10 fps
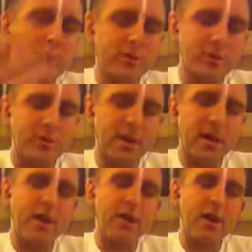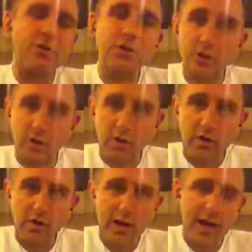the trick began, I took a
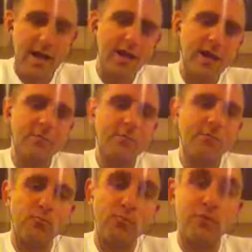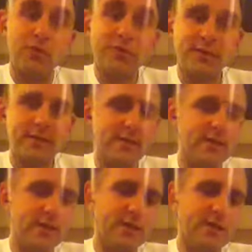card and I reversed it
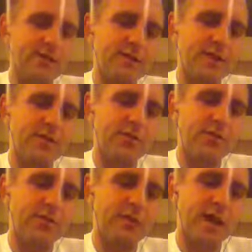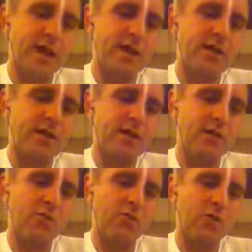in the center of the deck.
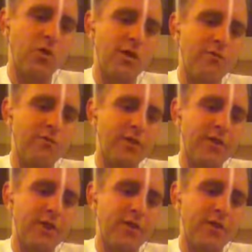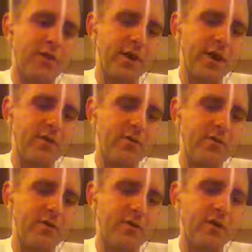Uh, we'll go ahead and find that card now.
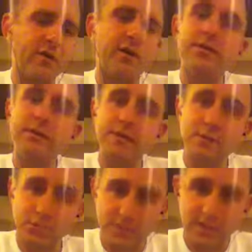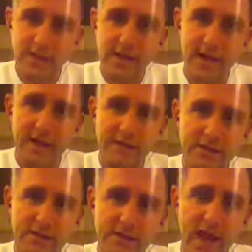Uh, in this case, it was the ace,
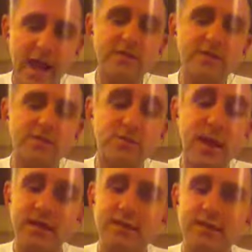ace of spades,